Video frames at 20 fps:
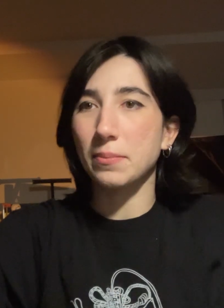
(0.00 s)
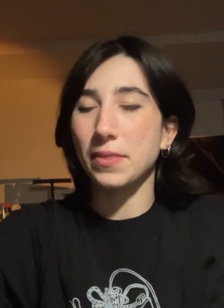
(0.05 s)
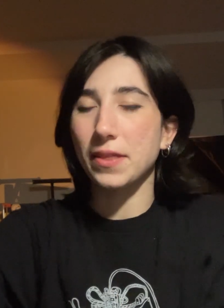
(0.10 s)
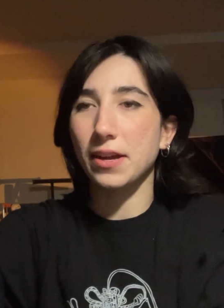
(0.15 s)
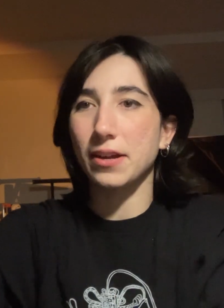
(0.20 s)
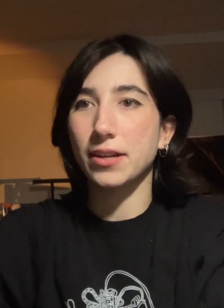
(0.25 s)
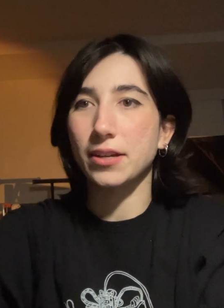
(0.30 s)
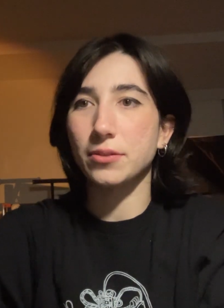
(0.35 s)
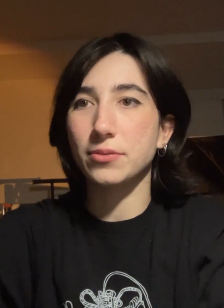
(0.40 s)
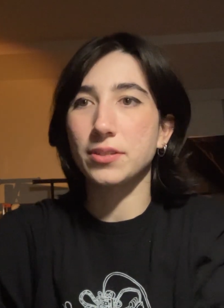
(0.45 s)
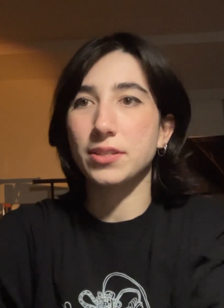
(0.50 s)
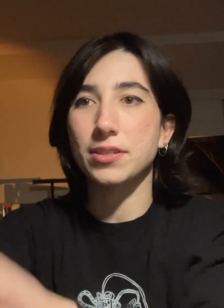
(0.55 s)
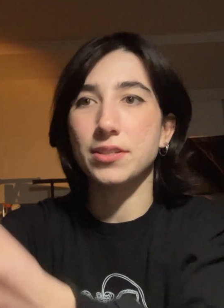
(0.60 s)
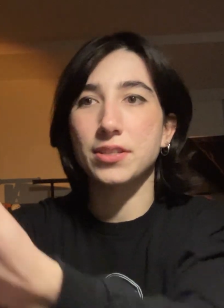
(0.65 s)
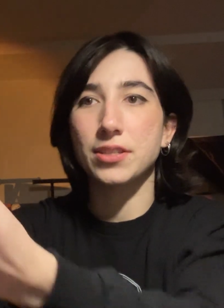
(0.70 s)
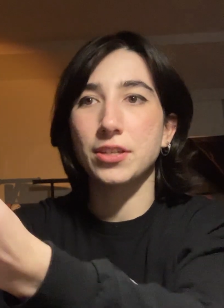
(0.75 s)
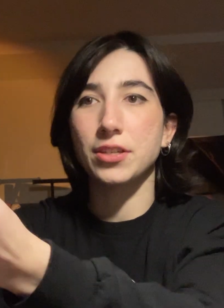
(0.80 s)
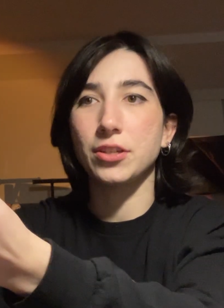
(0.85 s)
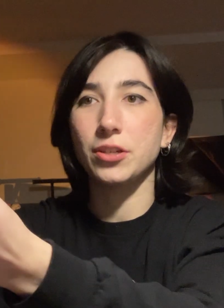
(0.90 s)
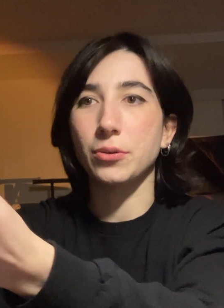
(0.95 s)
that houses
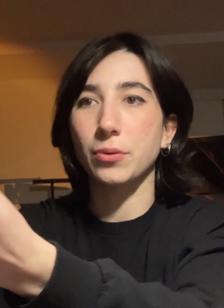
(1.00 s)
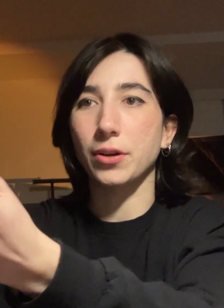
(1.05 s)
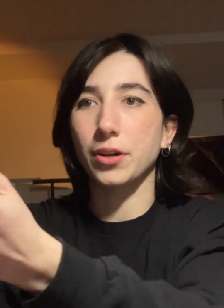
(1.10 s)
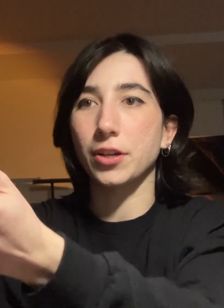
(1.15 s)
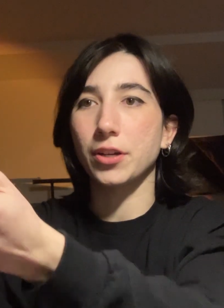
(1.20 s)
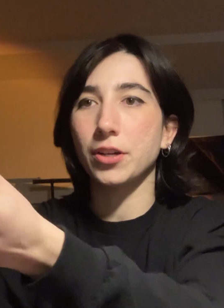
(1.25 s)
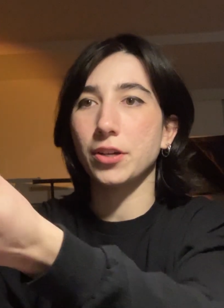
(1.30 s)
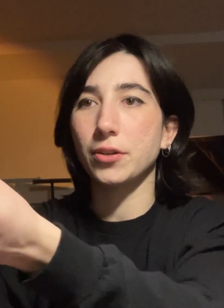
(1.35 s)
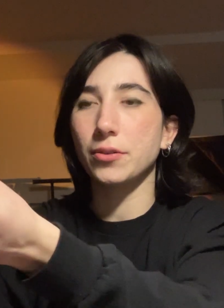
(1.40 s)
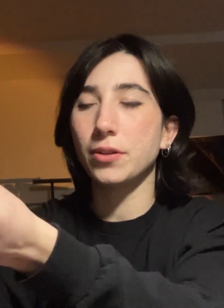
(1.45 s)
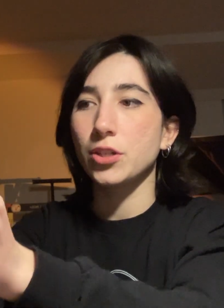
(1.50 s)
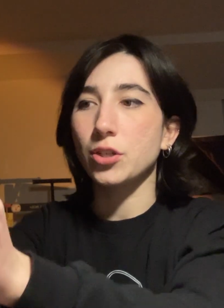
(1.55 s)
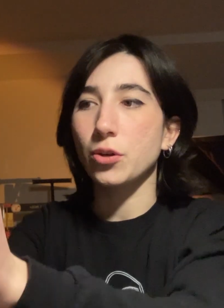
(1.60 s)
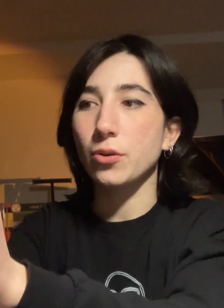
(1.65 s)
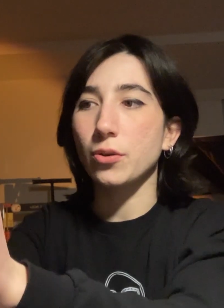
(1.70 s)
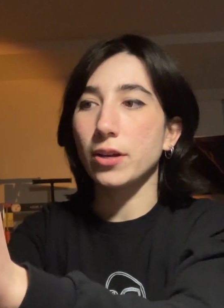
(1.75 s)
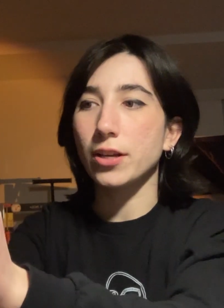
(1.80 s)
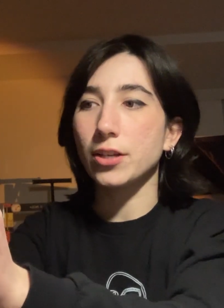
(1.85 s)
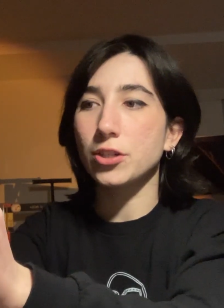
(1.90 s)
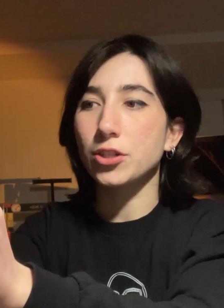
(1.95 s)
the QR code, to
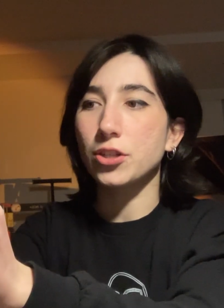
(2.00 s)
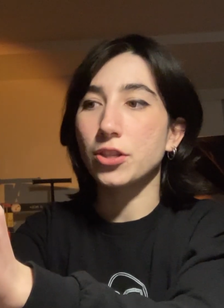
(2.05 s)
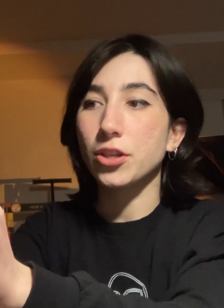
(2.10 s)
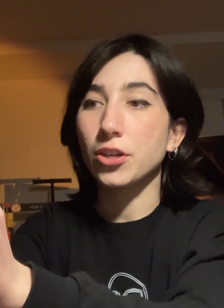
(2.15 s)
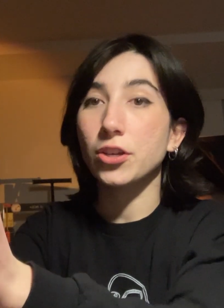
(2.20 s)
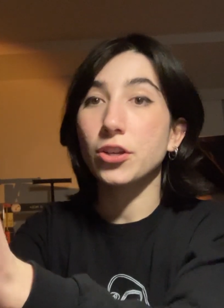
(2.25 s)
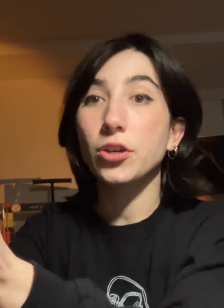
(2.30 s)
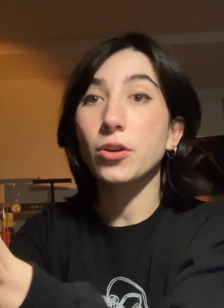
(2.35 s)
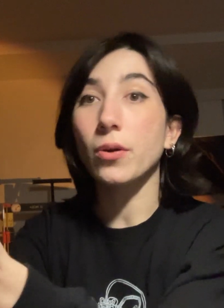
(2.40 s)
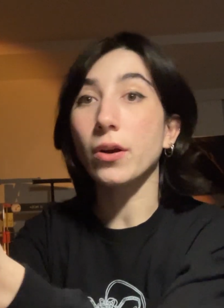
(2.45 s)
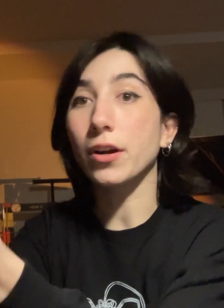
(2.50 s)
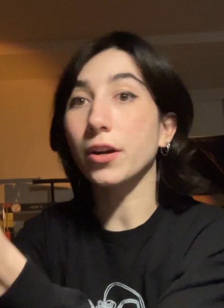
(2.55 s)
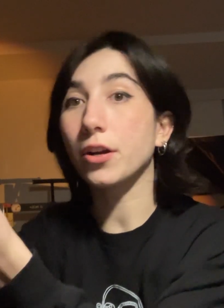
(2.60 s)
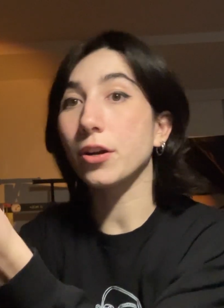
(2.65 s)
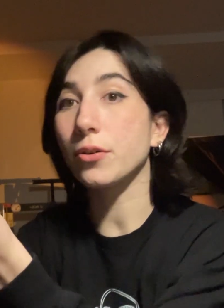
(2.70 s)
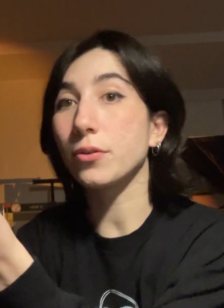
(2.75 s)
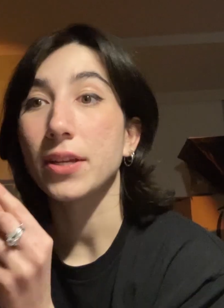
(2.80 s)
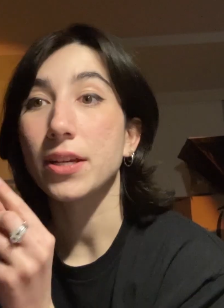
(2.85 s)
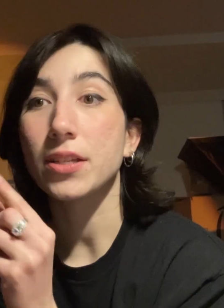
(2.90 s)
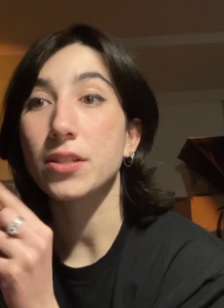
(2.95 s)
which the QR
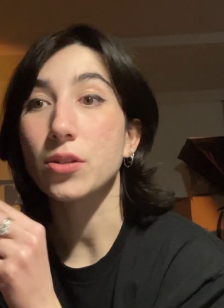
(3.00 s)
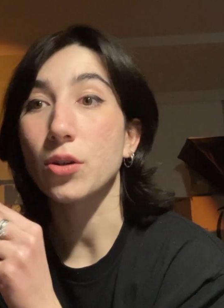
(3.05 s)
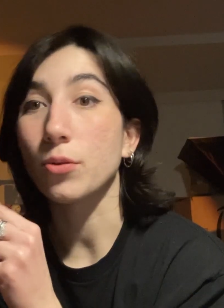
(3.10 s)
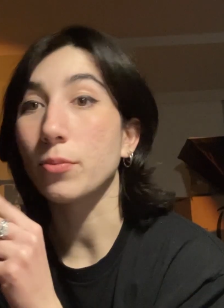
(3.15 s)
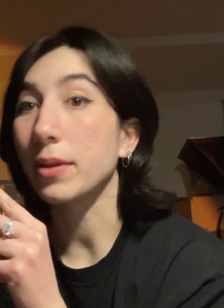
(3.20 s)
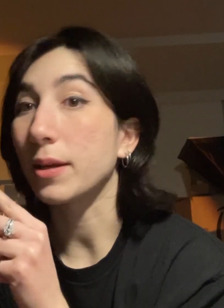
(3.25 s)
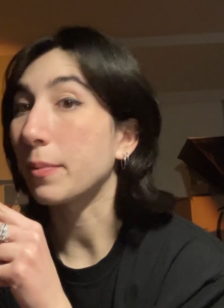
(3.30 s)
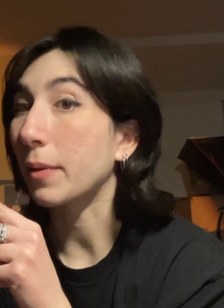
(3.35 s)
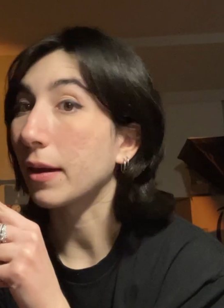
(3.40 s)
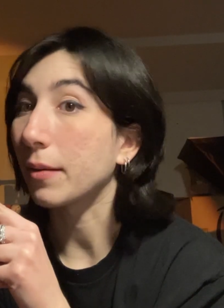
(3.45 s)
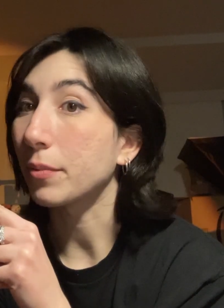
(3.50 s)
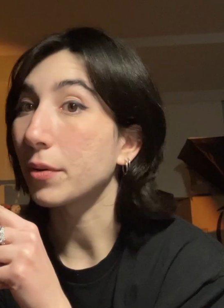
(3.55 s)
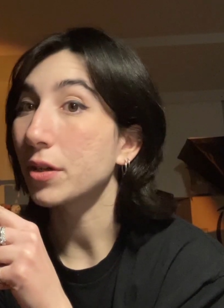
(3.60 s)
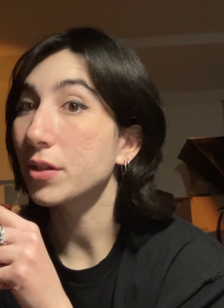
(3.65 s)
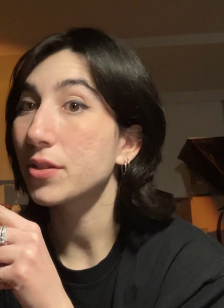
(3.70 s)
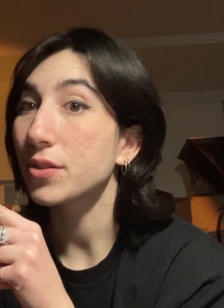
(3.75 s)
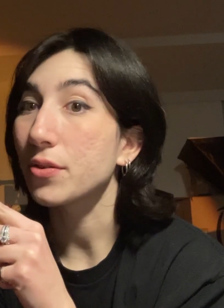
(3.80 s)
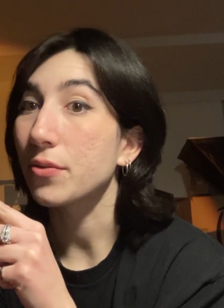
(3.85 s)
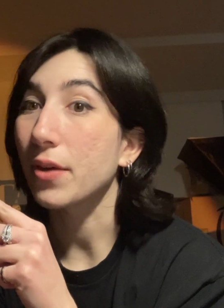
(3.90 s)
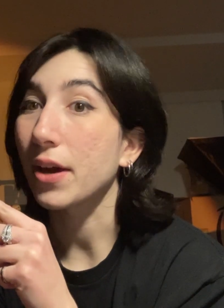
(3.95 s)
code is only paper
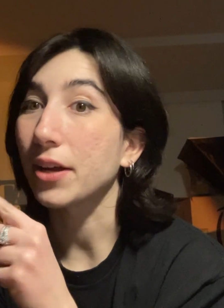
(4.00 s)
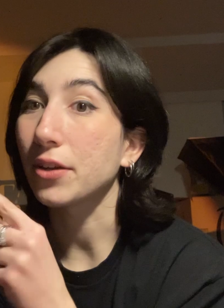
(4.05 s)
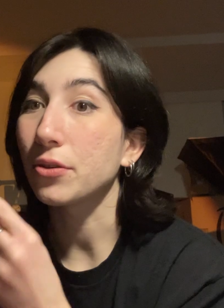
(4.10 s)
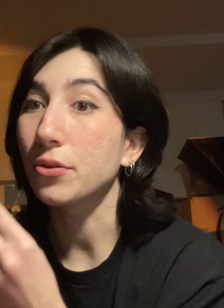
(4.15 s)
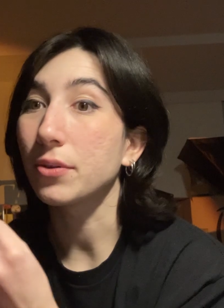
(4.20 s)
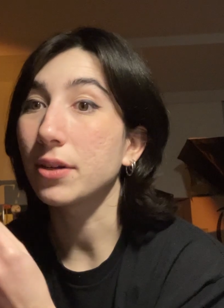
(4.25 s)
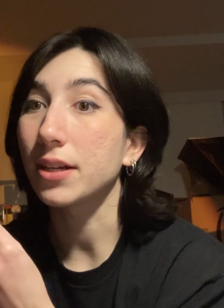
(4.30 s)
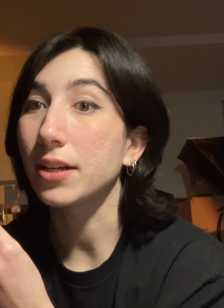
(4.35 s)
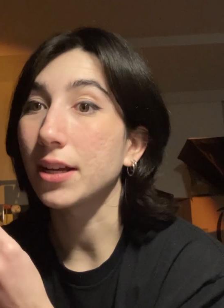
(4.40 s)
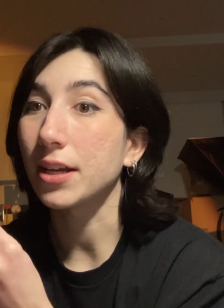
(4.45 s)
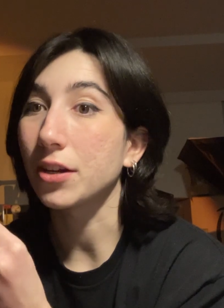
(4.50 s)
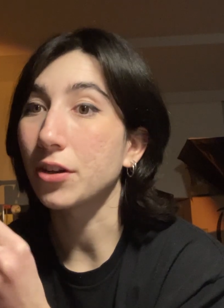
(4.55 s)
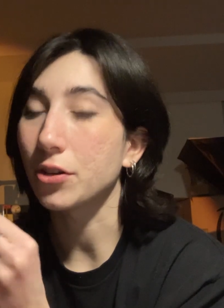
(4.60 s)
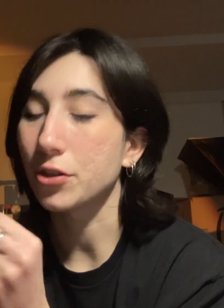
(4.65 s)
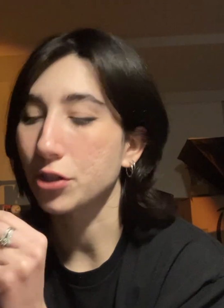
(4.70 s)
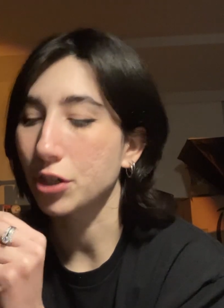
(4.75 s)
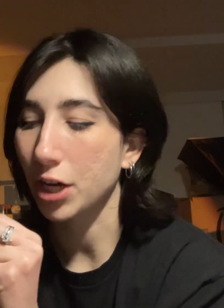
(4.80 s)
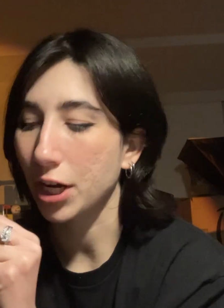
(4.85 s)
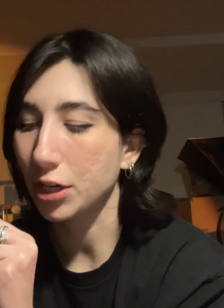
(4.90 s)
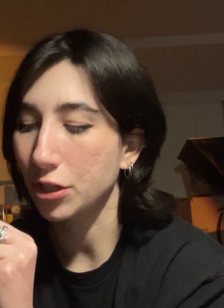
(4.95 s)
so that you could
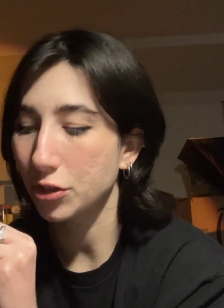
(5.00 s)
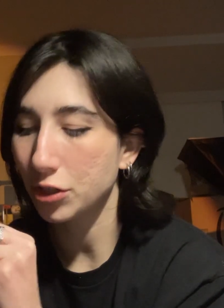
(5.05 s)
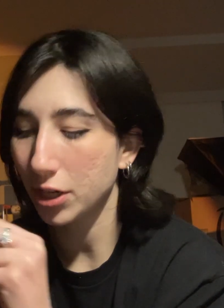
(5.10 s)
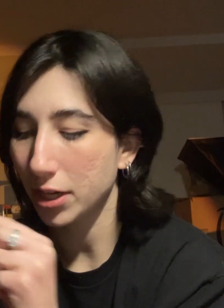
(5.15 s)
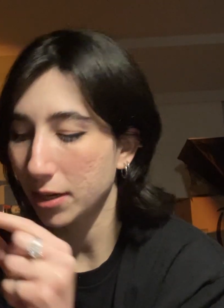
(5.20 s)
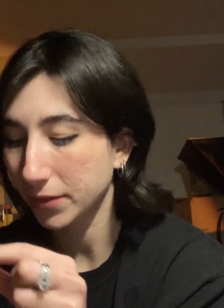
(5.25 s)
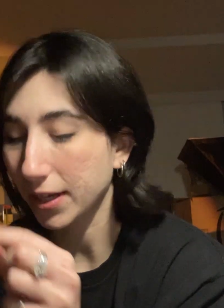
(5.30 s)
interchange it.